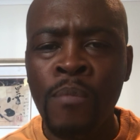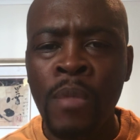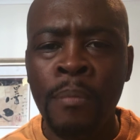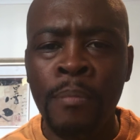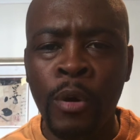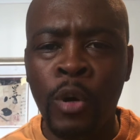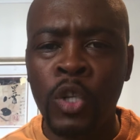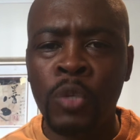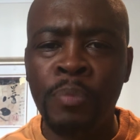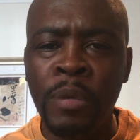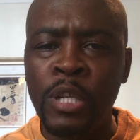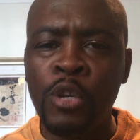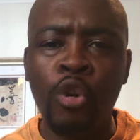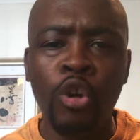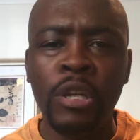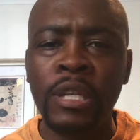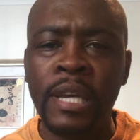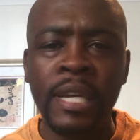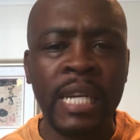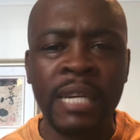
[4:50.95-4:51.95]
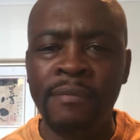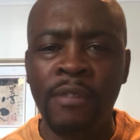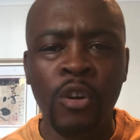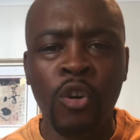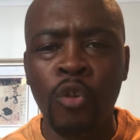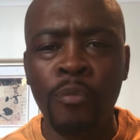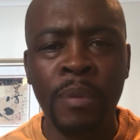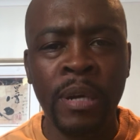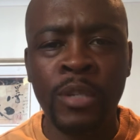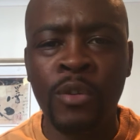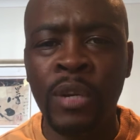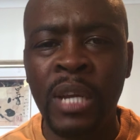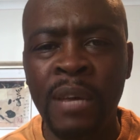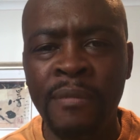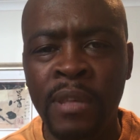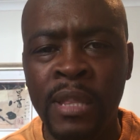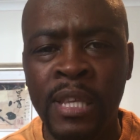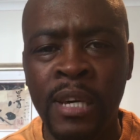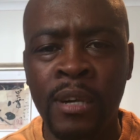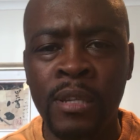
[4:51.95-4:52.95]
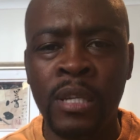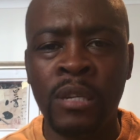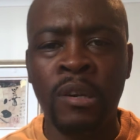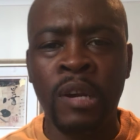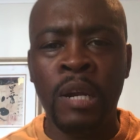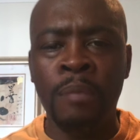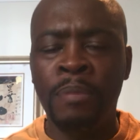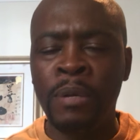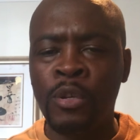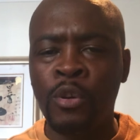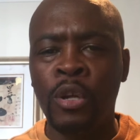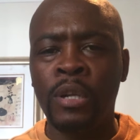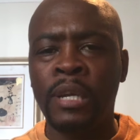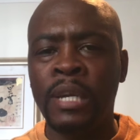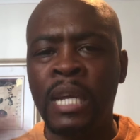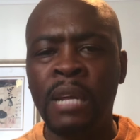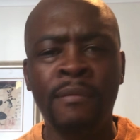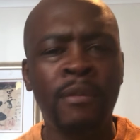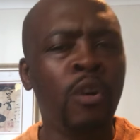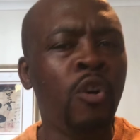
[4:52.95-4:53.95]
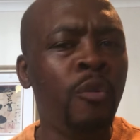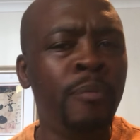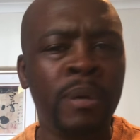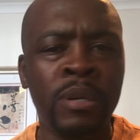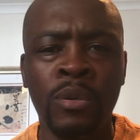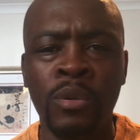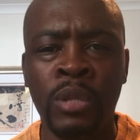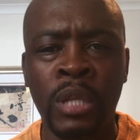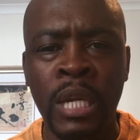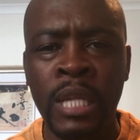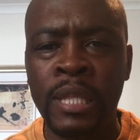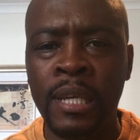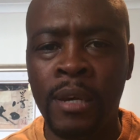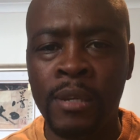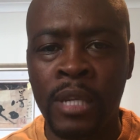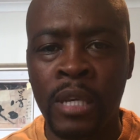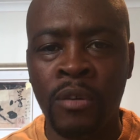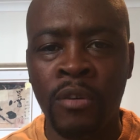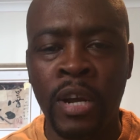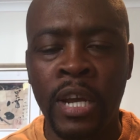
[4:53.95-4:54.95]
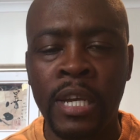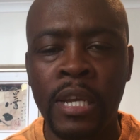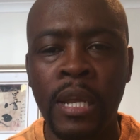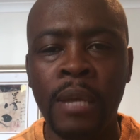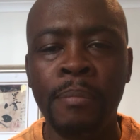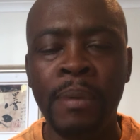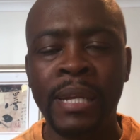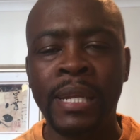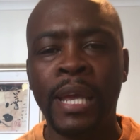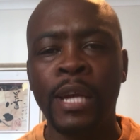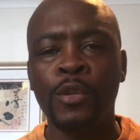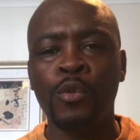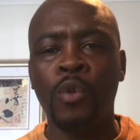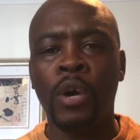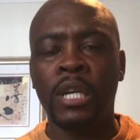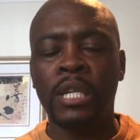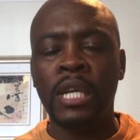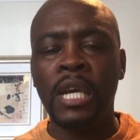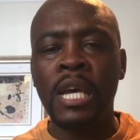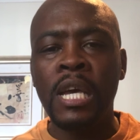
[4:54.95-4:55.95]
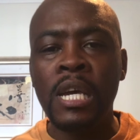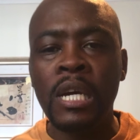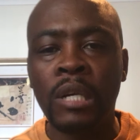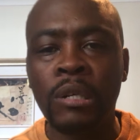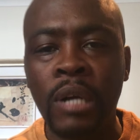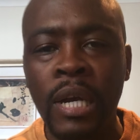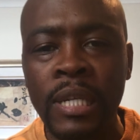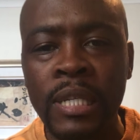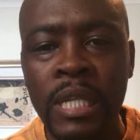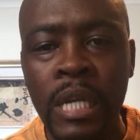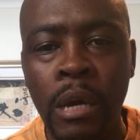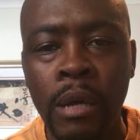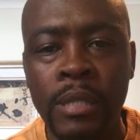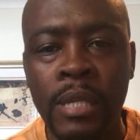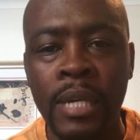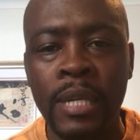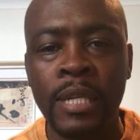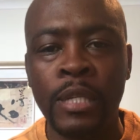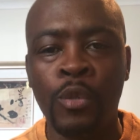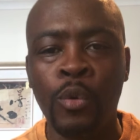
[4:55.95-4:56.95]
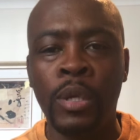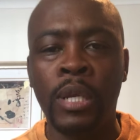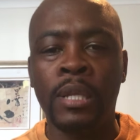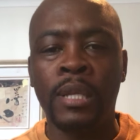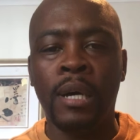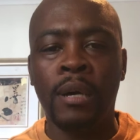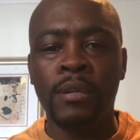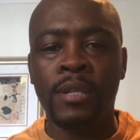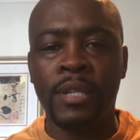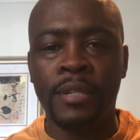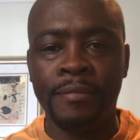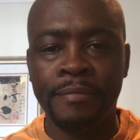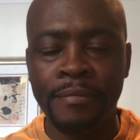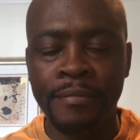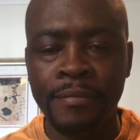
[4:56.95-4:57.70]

Because Bitcoin can never go back to 11,000 Rand. Bitcoin can never go back to 3,000 Rand. But guess what? Right now it's at 20,000.